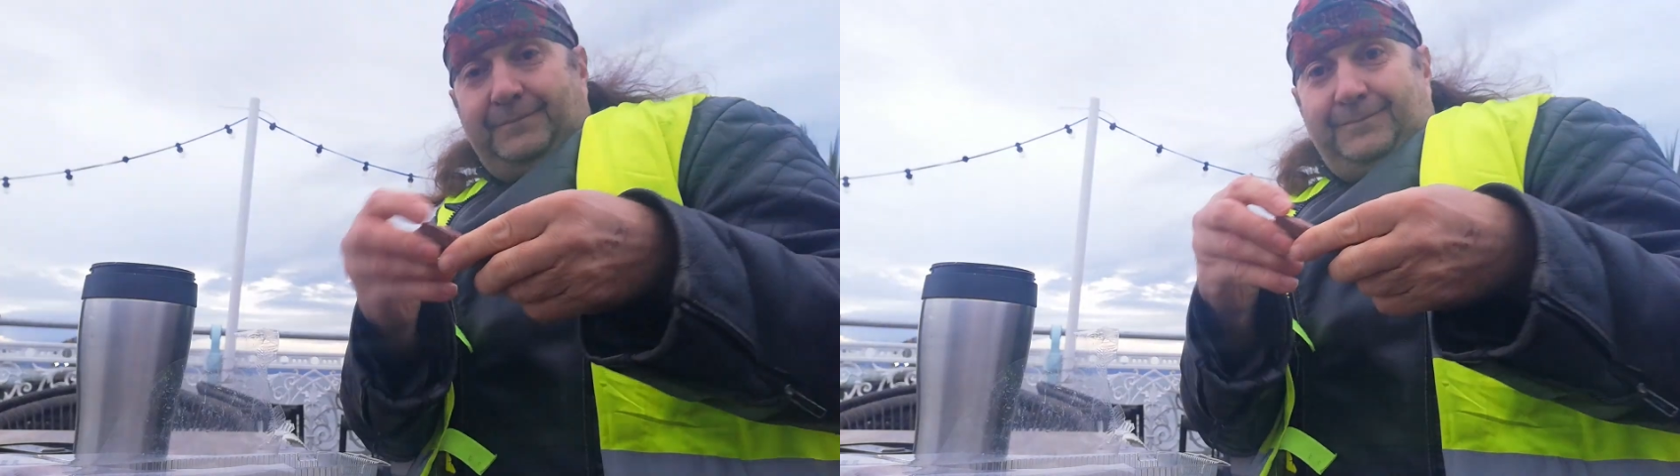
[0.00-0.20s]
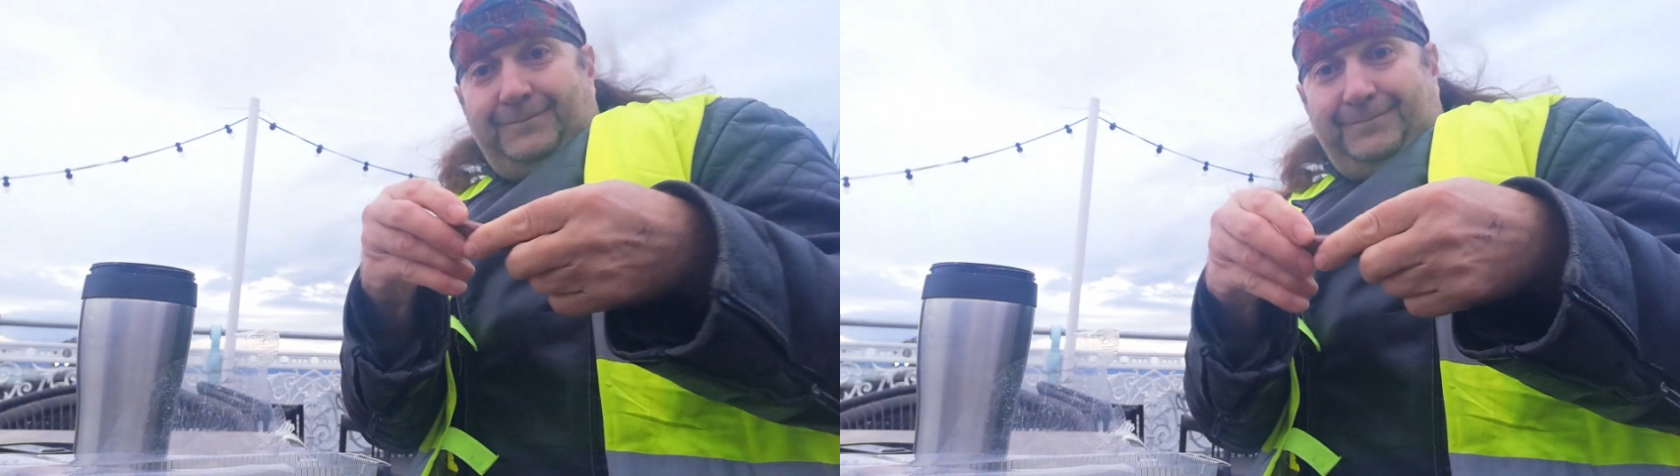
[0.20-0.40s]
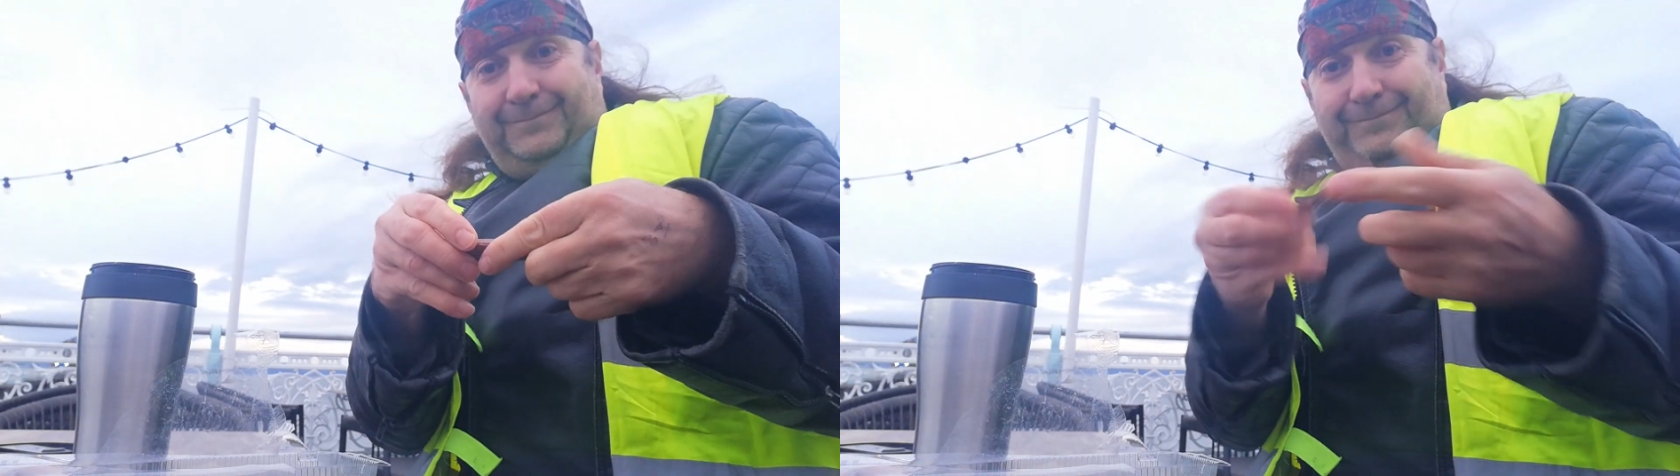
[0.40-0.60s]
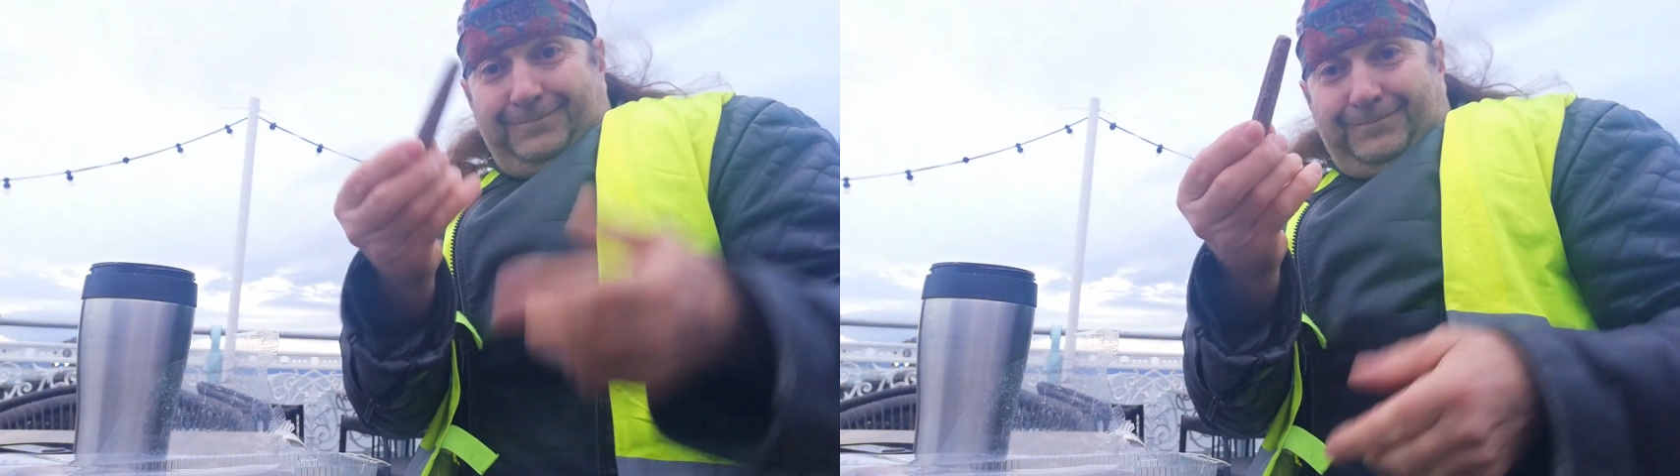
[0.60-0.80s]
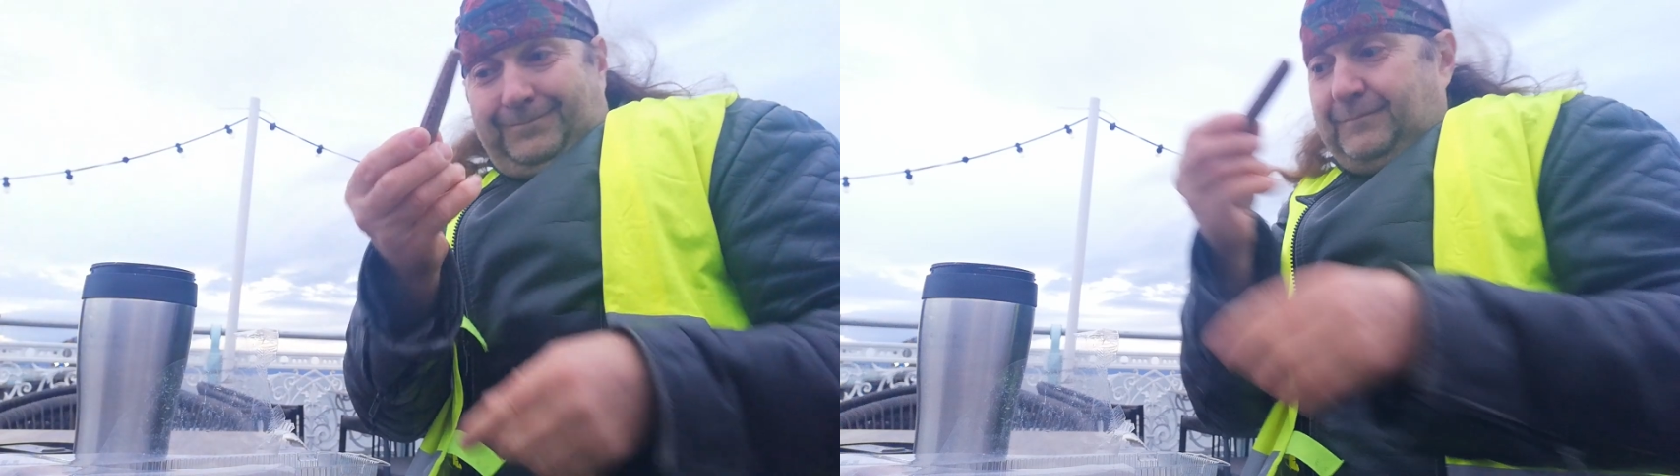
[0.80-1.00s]

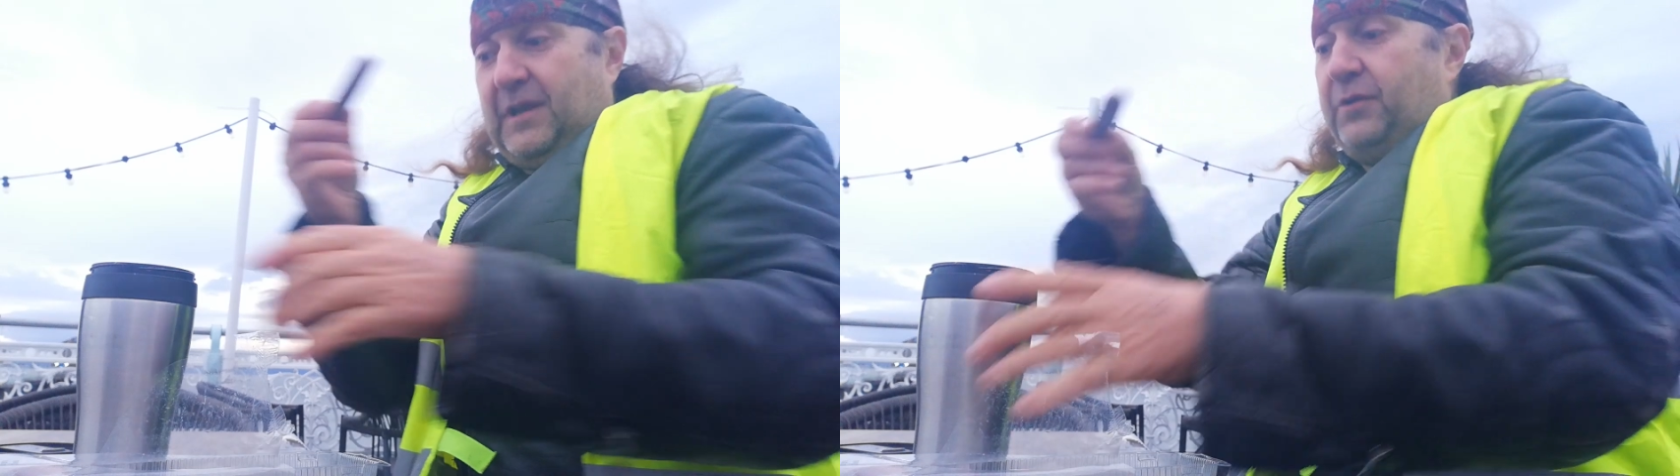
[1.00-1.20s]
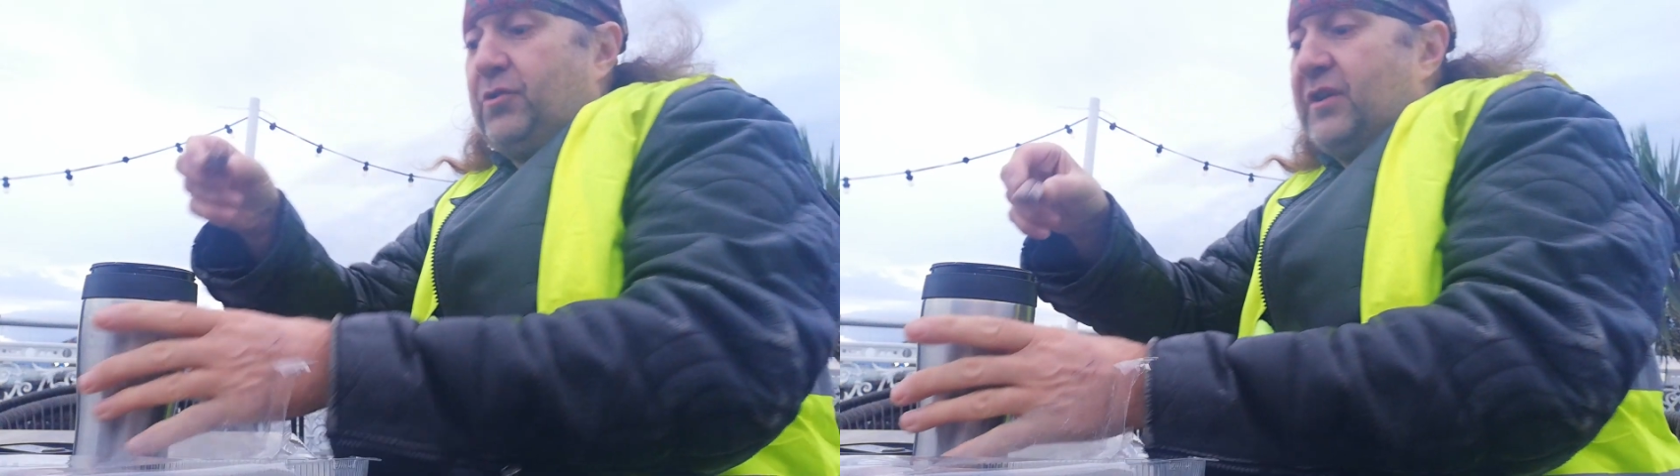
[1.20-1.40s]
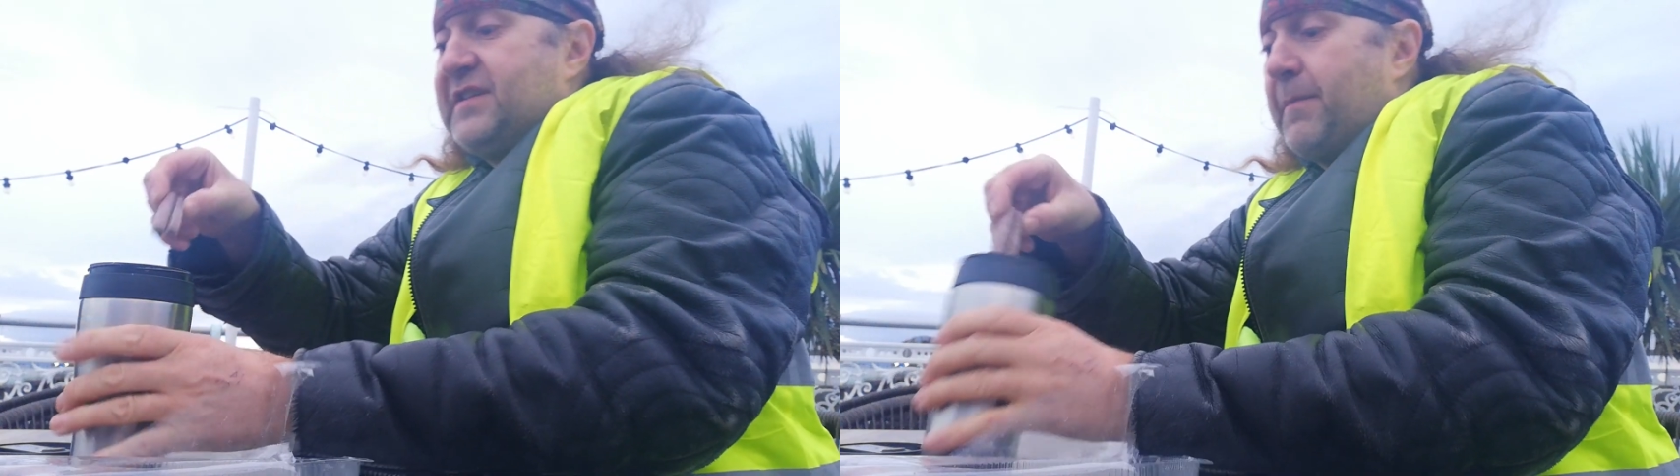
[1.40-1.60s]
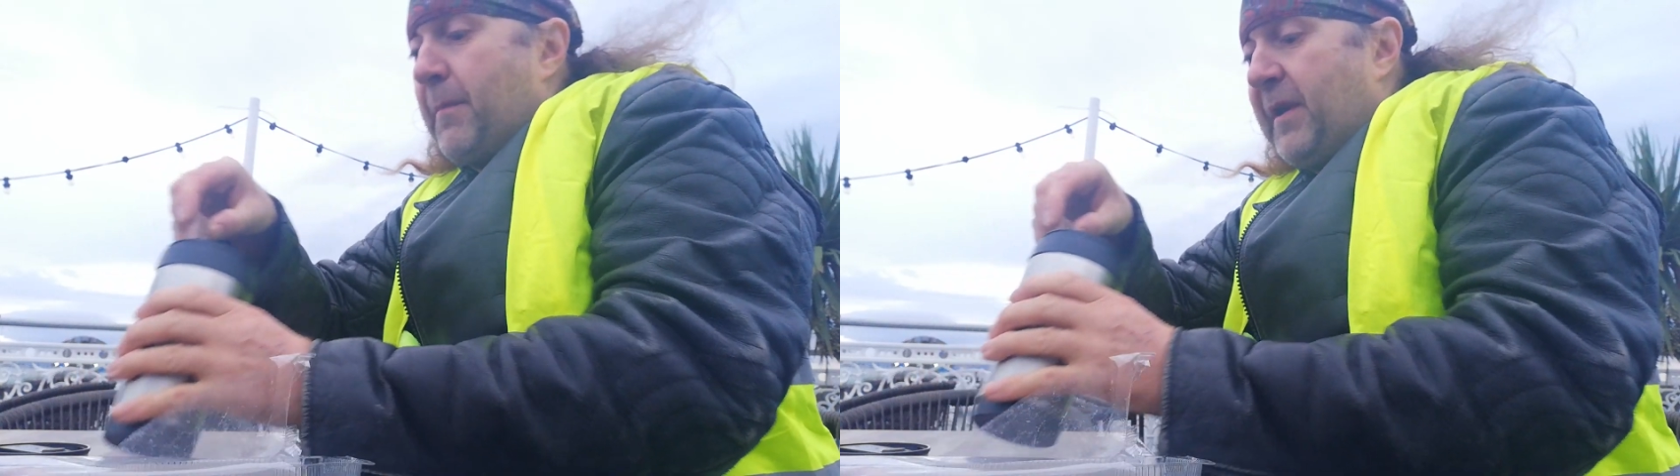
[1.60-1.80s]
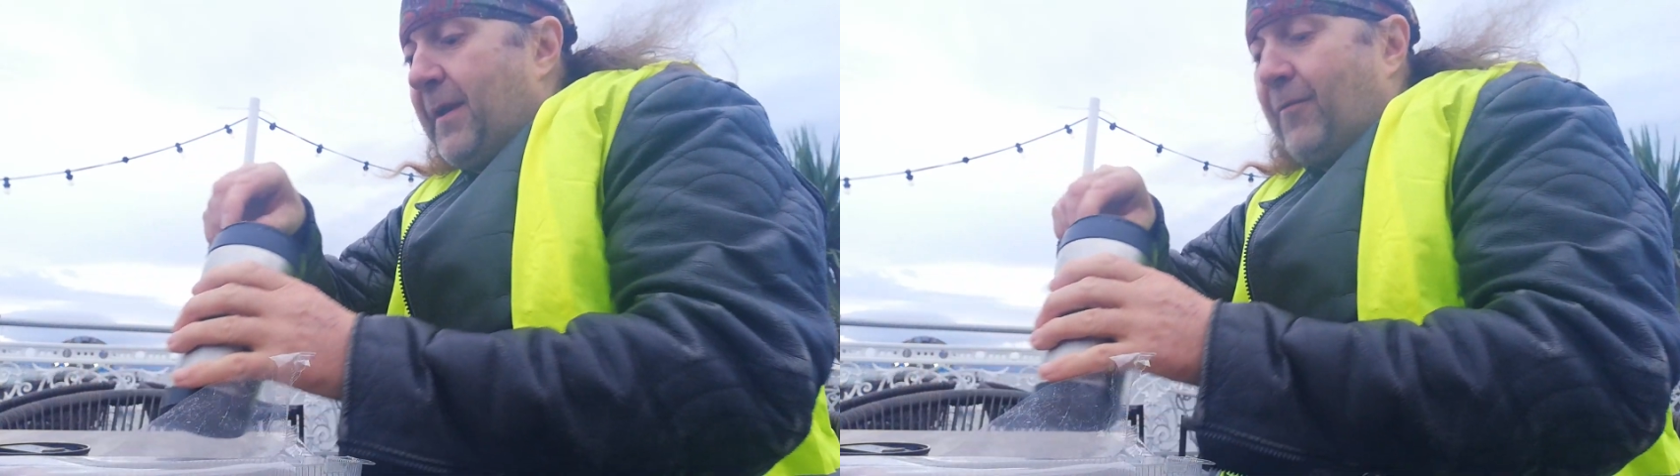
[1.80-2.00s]
Only got to dip
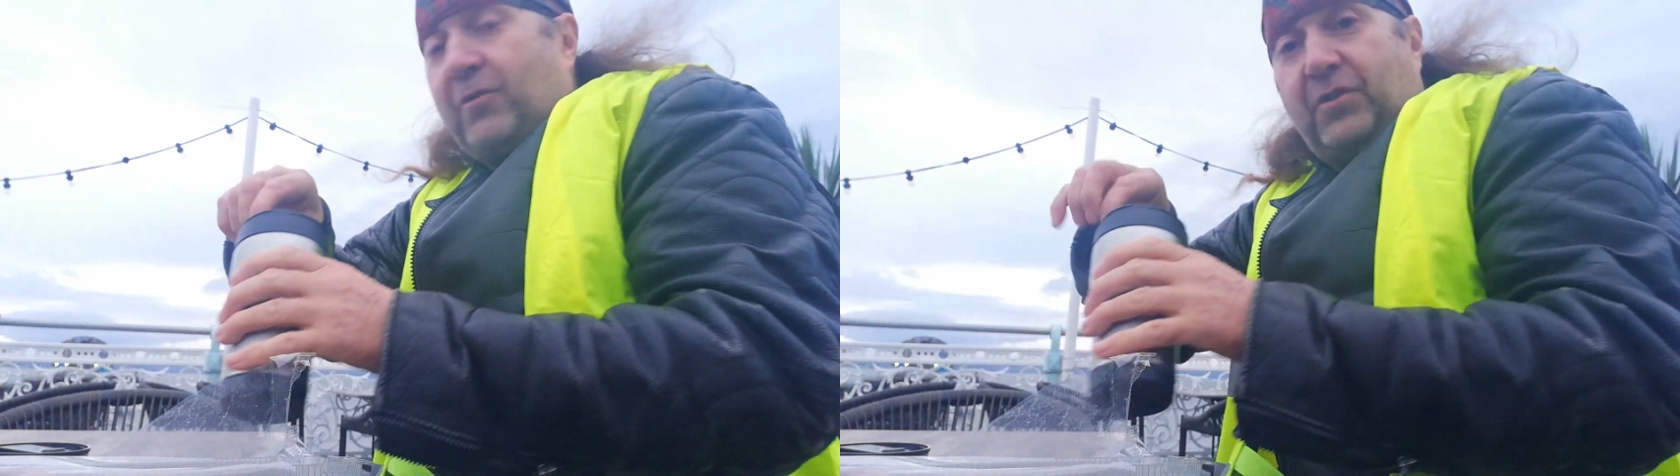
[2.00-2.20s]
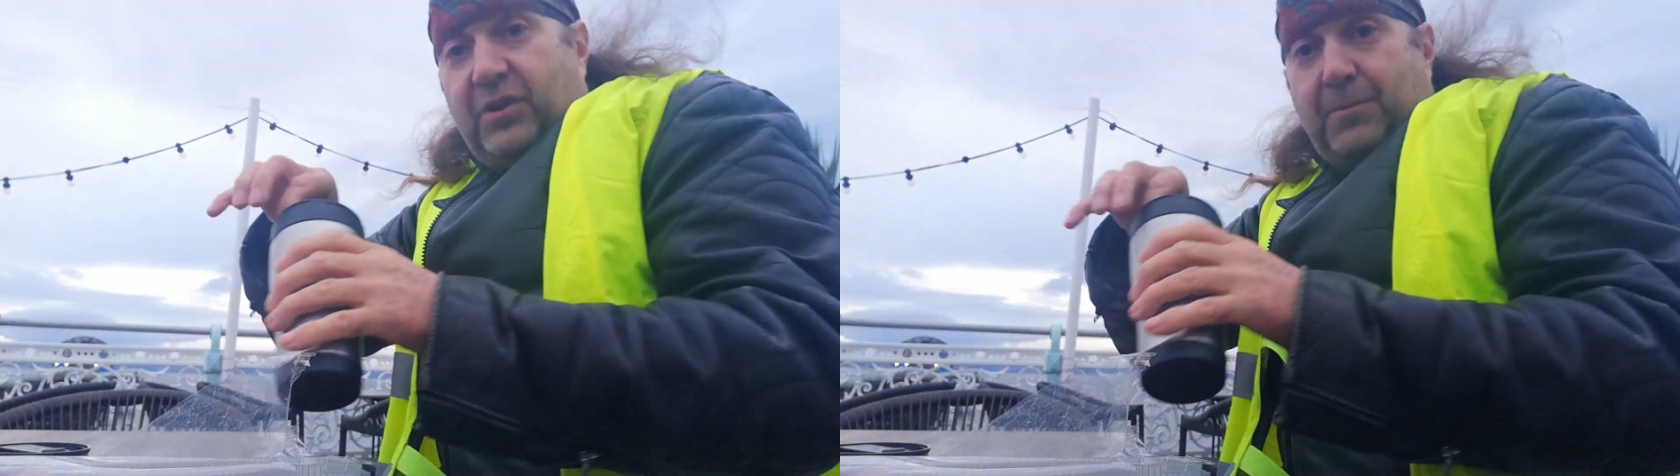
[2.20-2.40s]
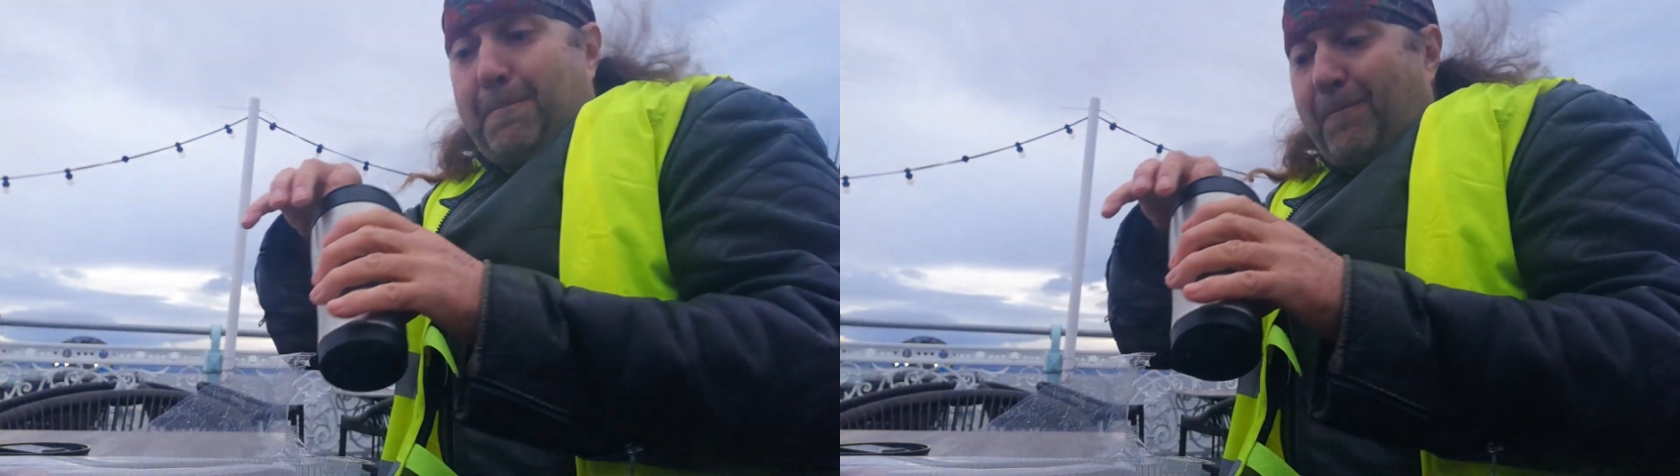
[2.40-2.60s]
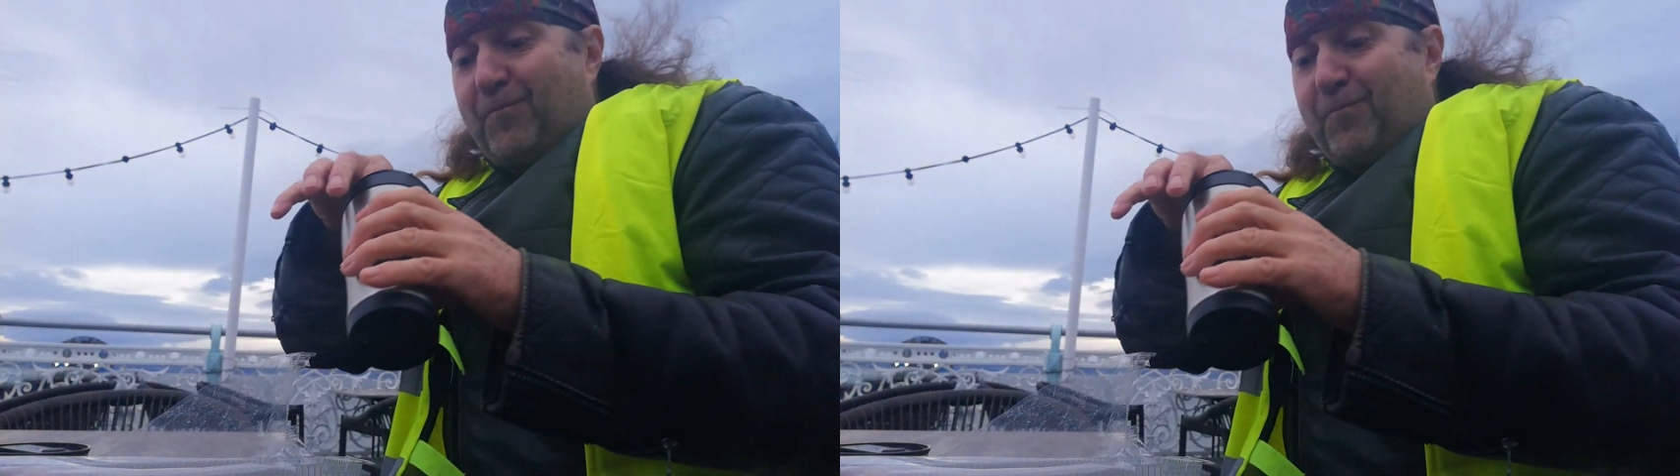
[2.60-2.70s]
them in. I'm not gonna,